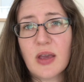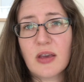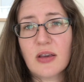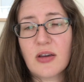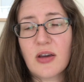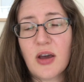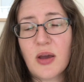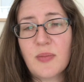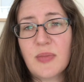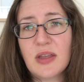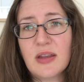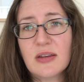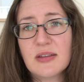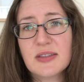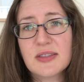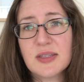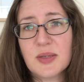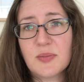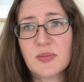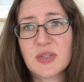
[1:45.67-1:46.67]
common
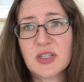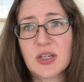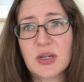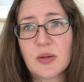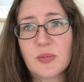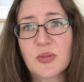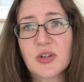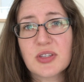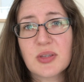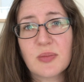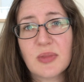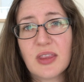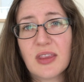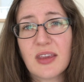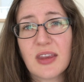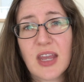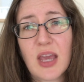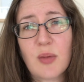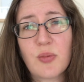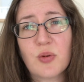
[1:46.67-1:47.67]
symptom or something that
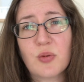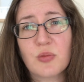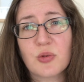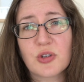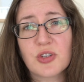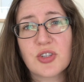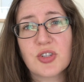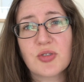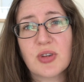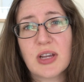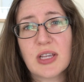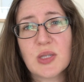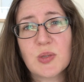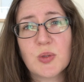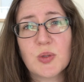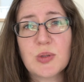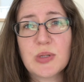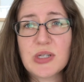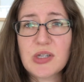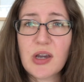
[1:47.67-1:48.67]
can happen when we're stressed,
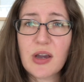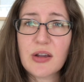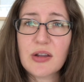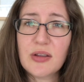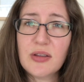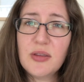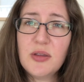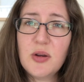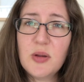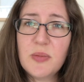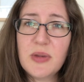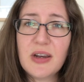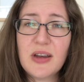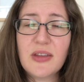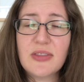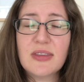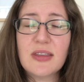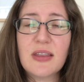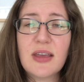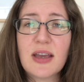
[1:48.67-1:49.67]
which we talked a little bit
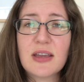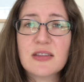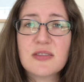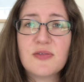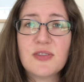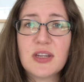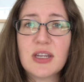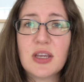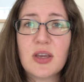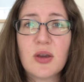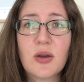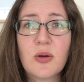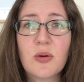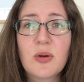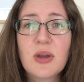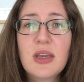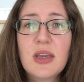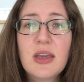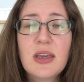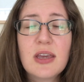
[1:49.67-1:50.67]
at the last video,
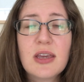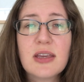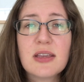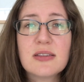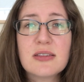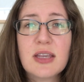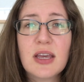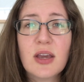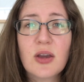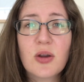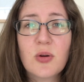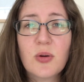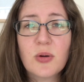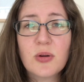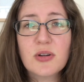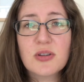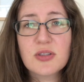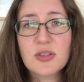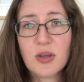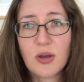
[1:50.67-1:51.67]
is that
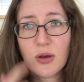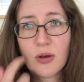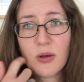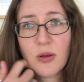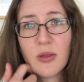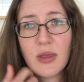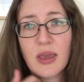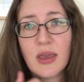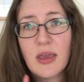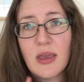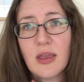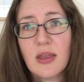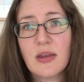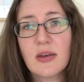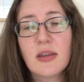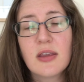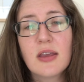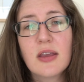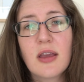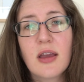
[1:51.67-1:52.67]
cortisol
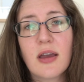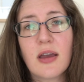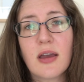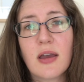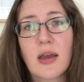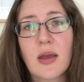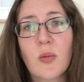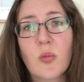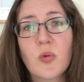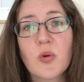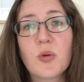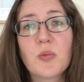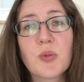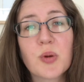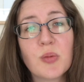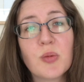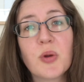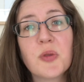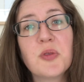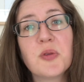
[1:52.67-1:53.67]
and will
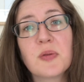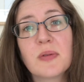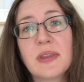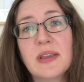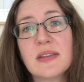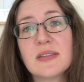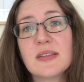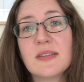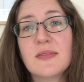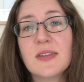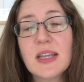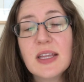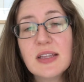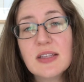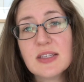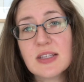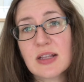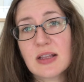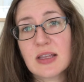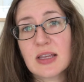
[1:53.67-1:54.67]
promote the release of
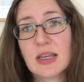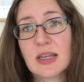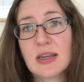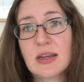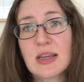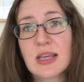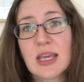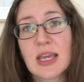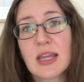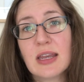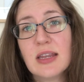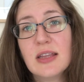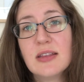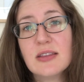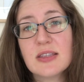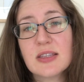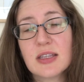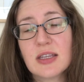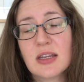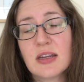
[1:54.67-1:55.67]
insulin. And again,
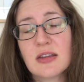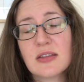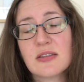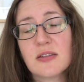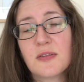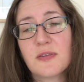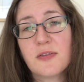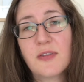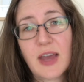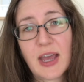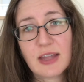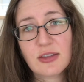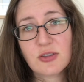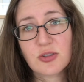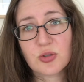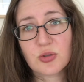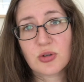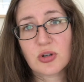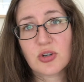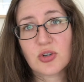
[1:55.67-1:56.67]
insulin is a fat
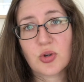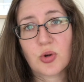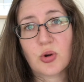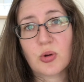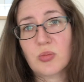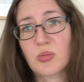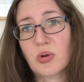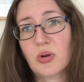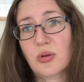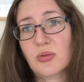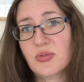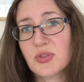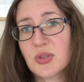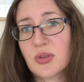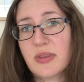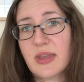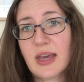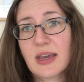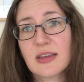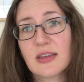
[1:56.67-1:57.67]
storage hormone, so
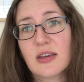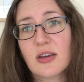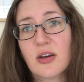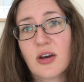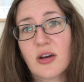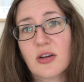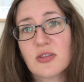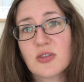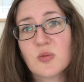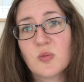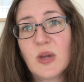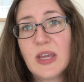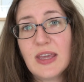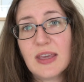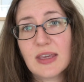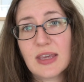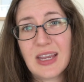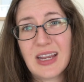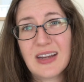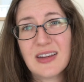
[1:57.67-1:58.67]
that can cause
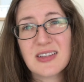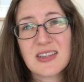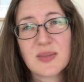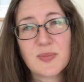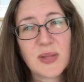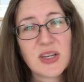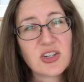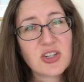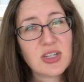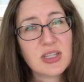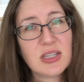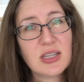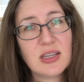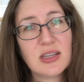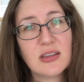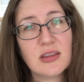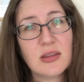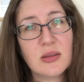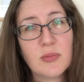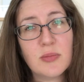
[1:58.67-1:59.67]
weight gain, especially
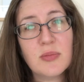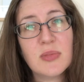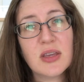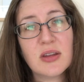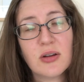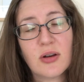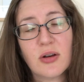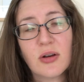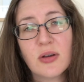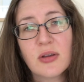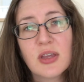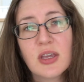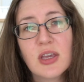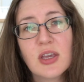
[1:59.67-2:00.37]
in the middle.